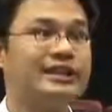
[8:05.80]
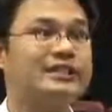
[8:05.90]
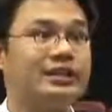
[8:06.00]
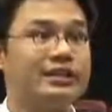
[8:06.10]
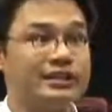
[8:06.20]

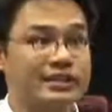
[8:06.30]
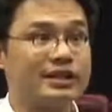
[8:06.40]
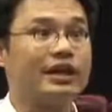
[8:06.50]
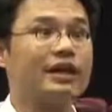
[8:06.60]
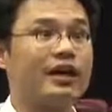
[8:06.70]
This is
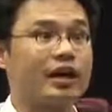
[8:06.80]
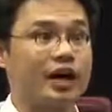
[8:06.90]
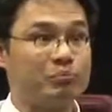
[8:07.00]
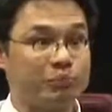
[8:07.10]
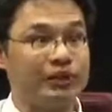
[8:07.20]

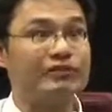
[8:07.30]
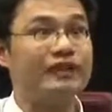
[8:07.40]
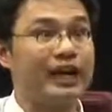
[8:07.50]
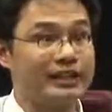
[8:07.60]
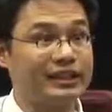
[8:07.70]
a brief
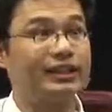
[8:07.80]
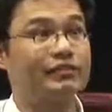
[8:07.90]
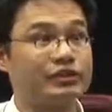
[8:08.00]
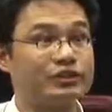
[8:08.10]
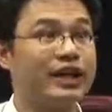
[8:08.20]
idea of
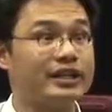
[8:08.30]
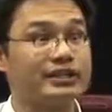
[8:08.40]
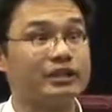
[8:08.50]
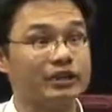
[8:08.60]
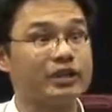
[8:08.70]
the Chinese
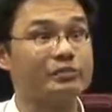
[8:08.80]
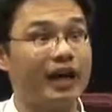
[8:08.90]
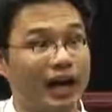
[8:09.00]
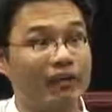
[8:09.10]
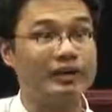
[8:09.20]
curriculum,
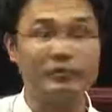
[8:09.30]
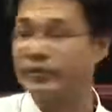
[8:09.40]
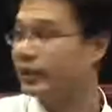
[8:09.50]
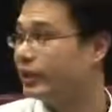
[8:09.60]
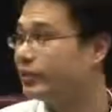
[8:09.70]
how
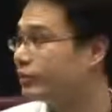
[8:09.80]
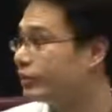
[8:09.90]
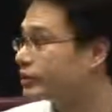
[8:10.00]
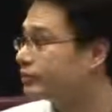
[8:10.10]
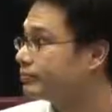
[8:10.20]
it works.